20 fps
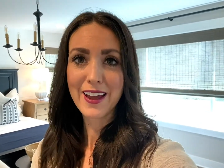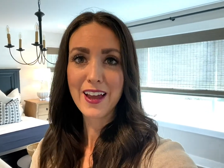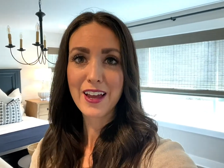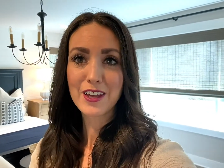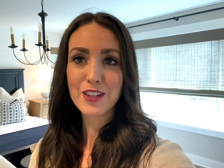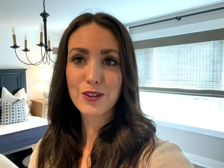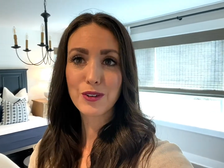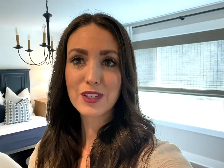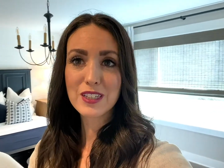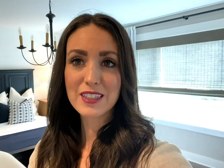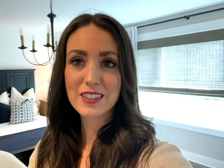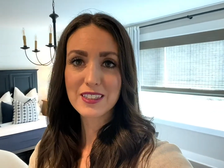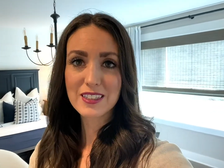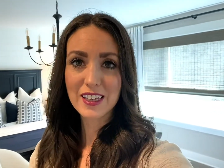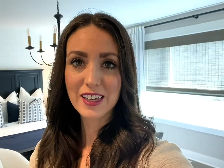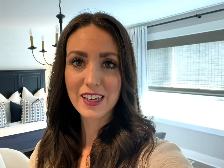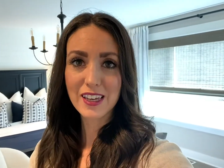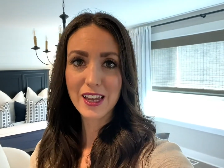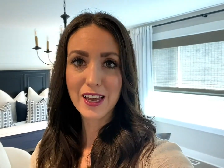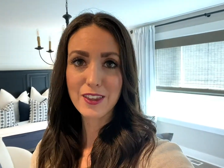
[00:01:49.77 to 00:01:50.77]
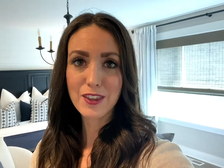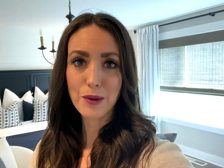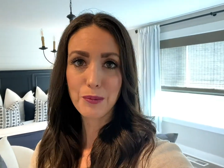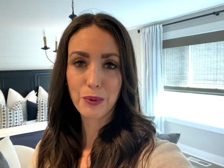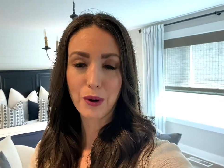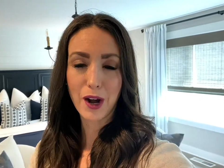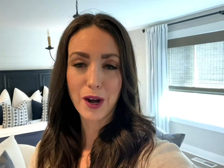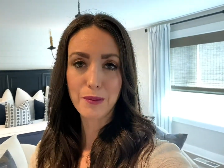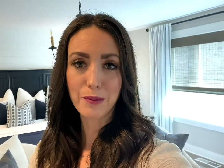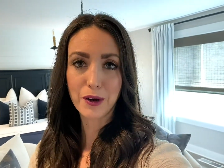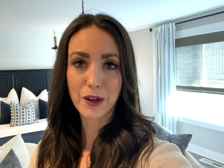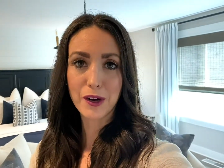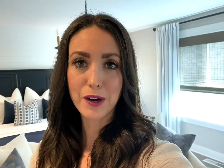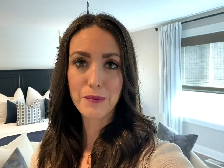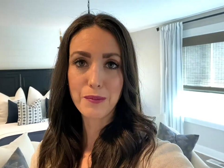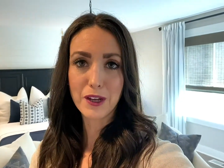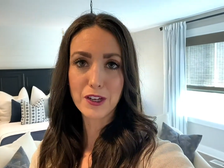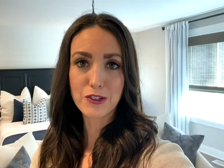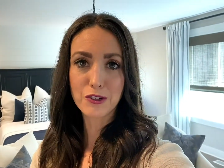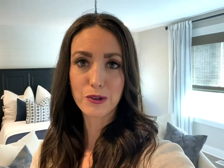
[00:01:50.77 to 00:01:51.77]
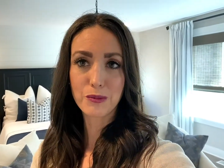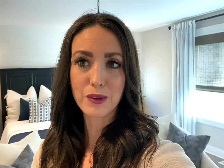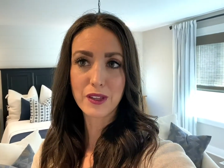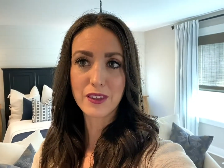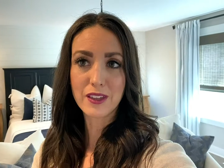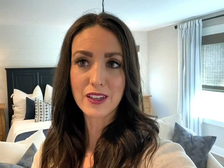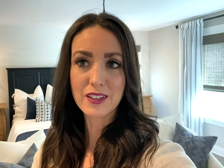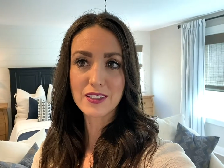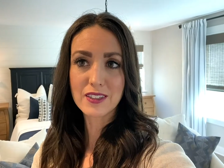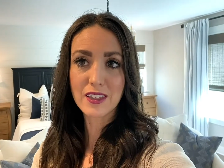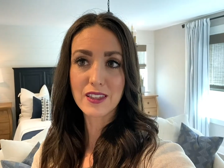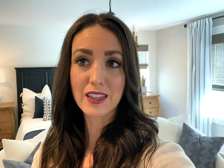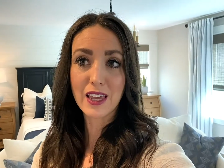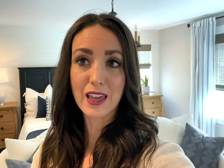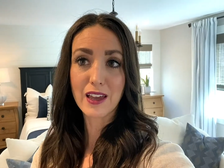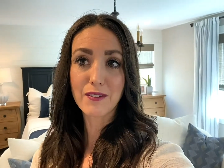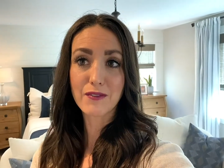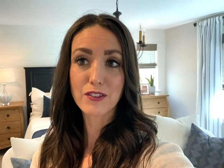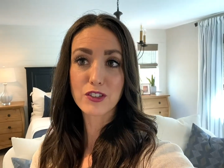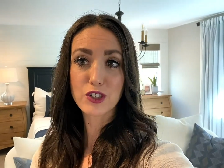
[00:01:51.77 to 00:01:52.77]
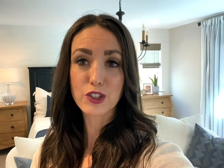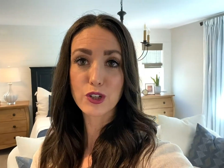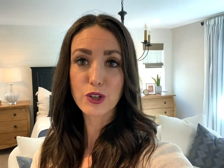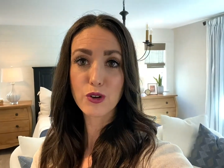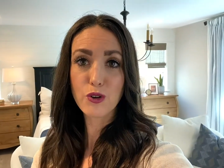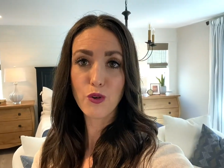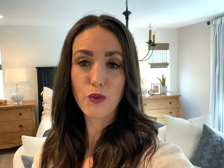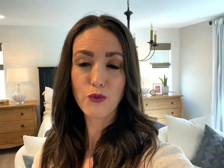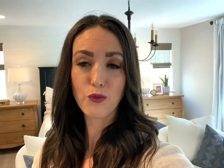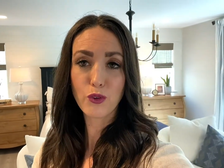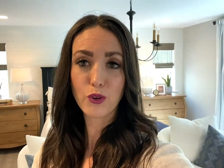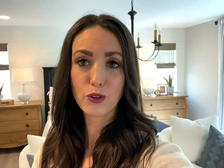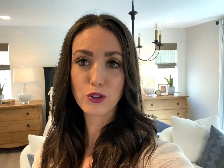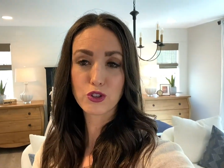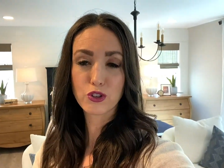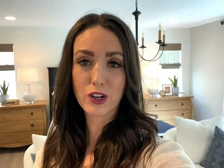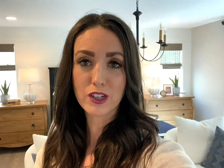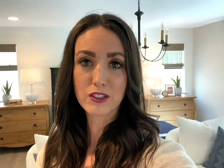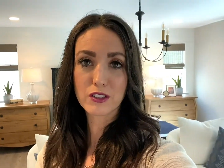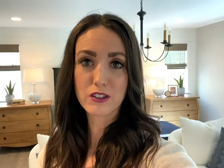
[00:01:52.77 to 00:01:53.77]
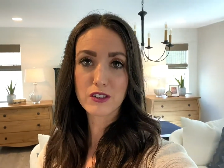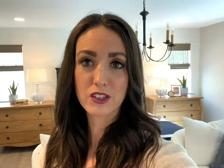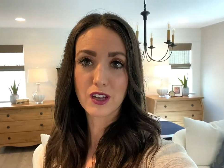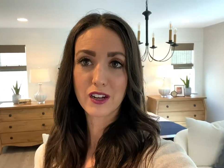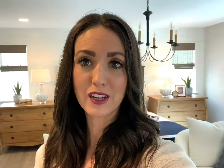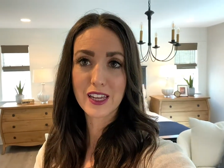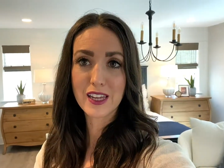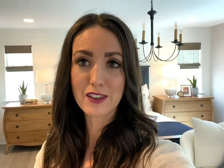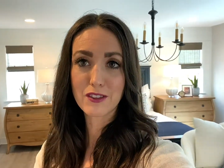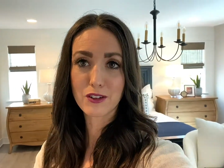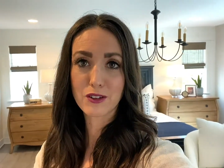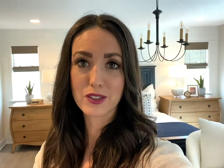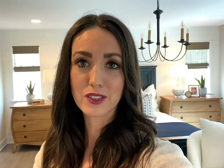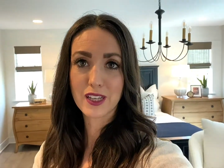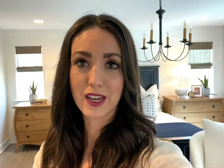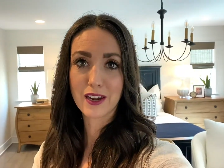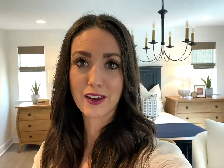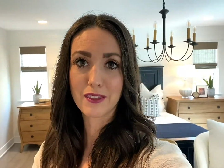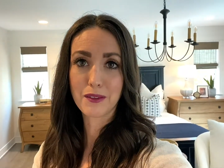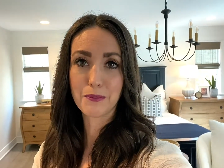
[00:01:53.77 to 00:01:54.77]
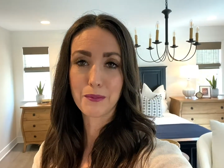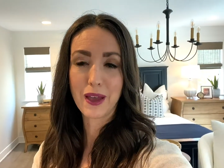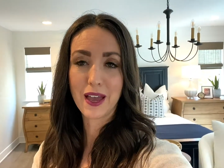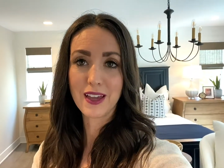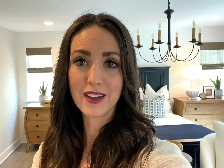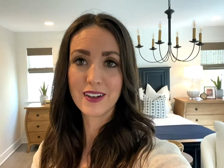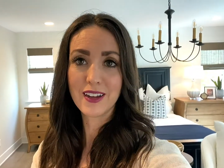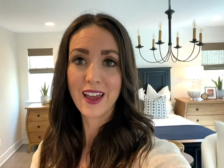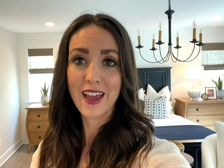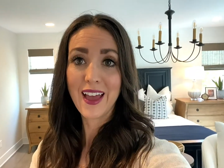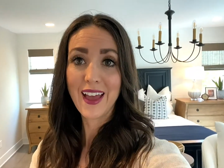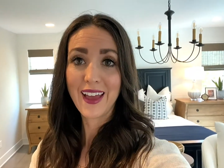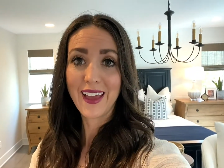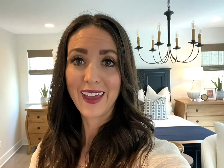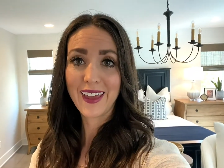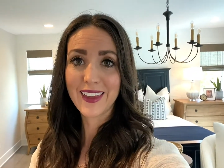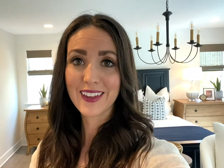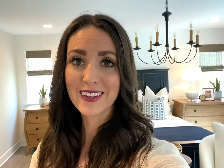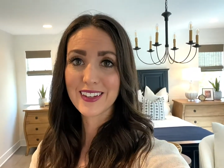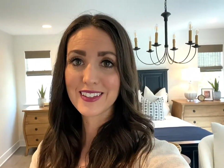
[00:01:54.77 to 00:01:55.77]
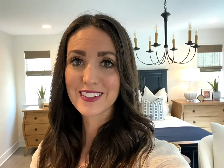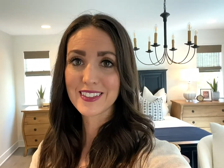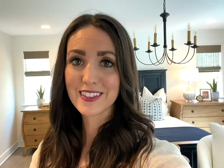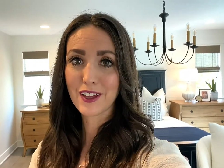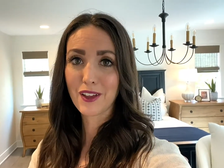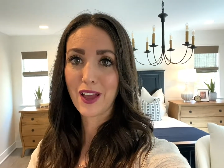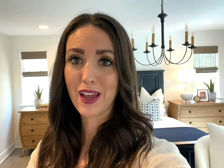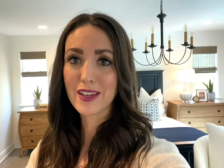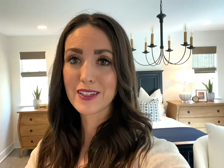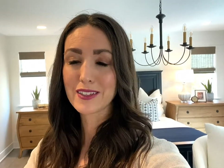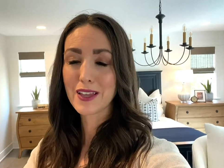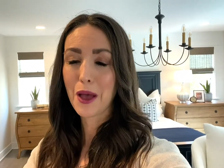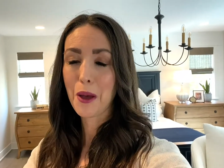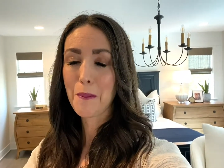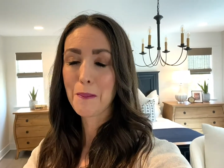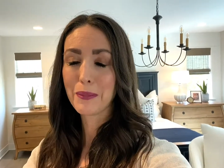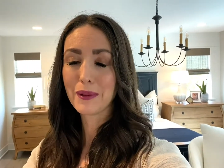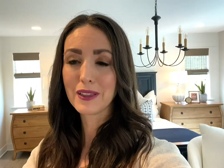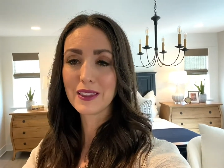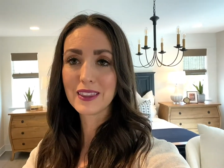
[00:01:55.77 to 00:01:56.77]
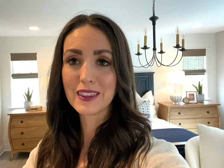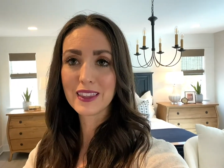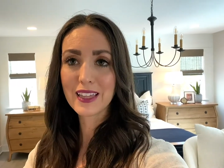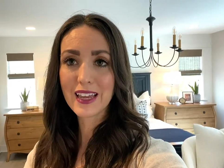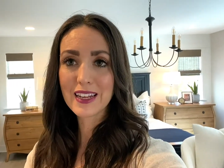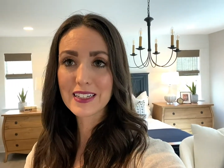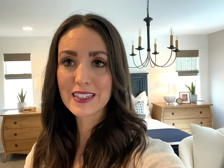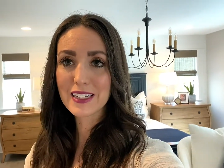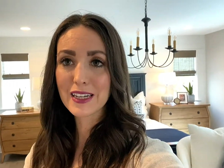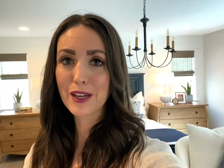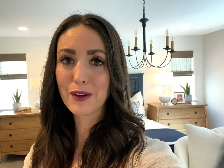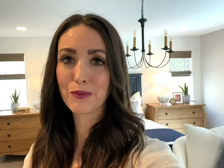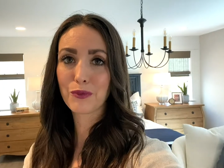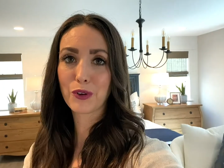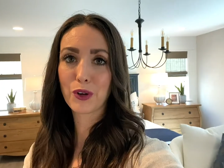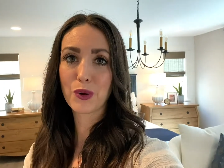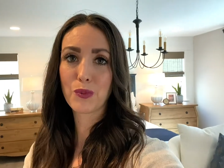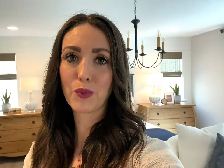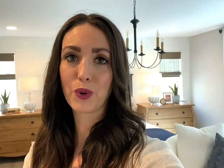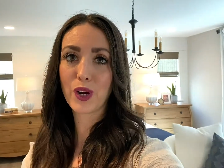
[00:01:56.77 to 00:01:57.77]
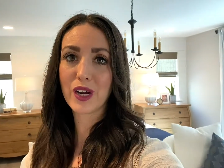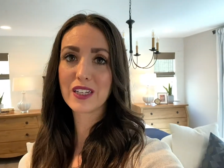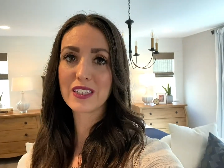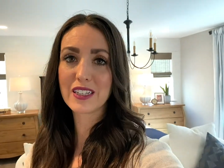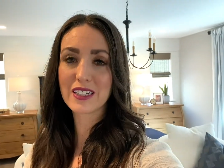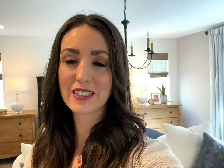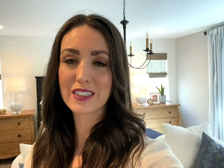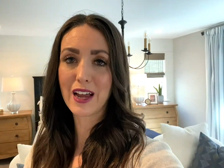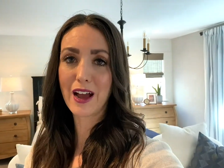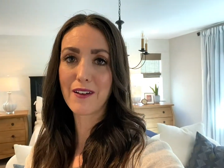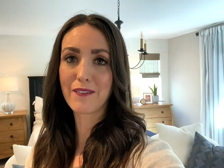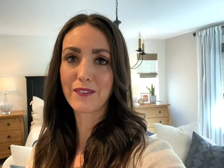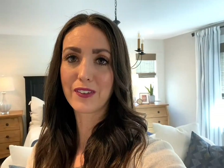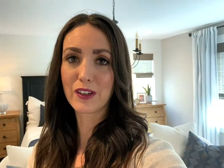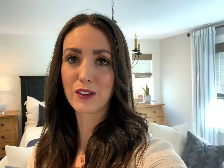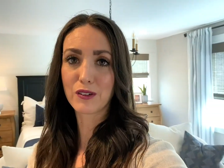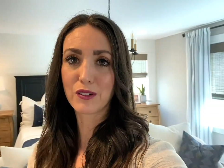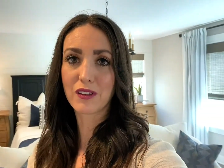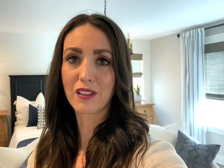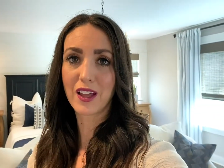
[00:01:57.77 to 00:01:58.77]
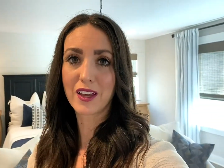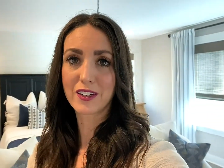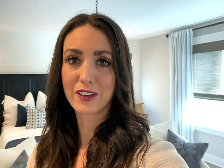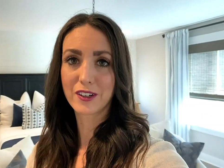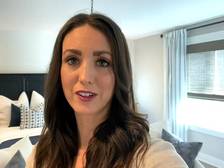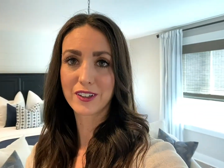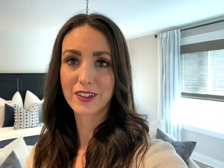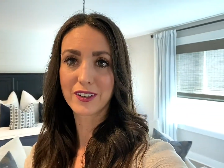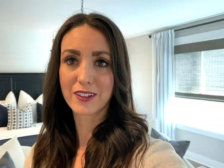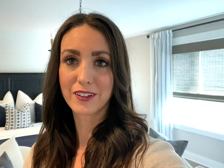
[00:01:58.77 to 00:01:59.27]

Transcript: You can see in the primary bedroom in this that they have two full dressers on either side of the bed, and it still has plenty of room where it does not feel cluttered.